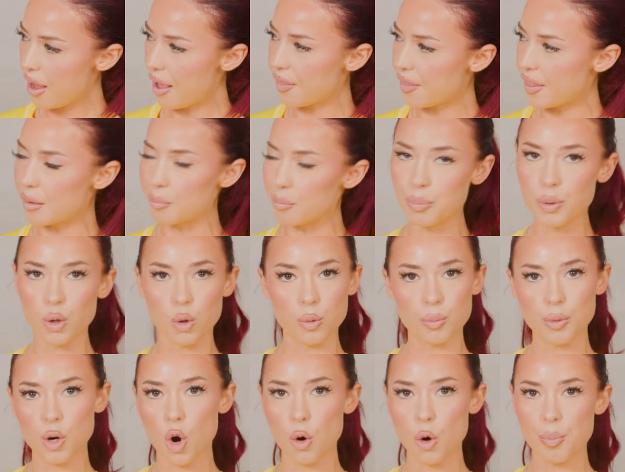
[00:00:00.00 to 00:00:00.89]
and then
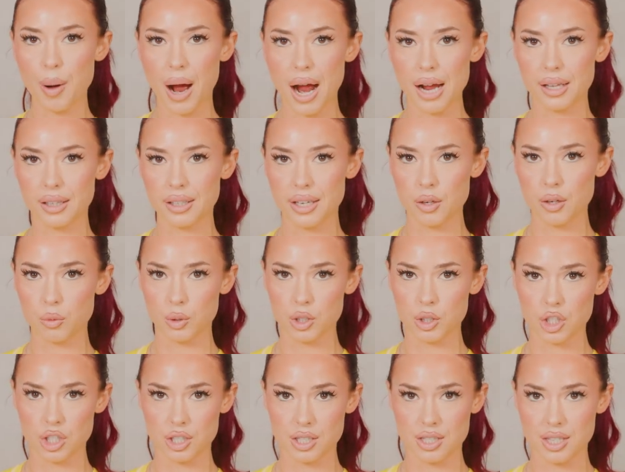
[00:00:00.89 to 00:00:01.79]
boom, Copilot,
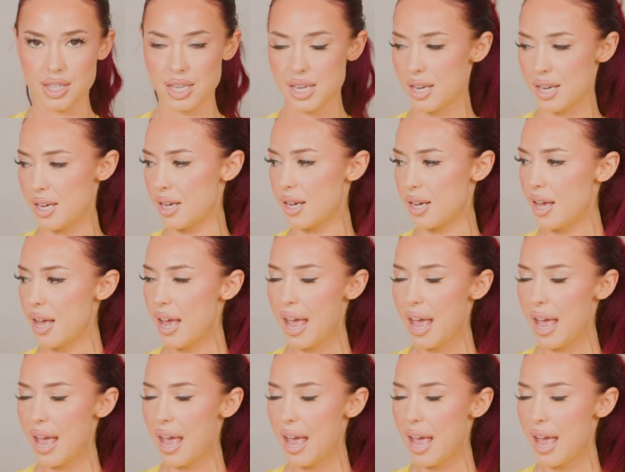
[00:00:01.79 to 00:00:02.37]
which is the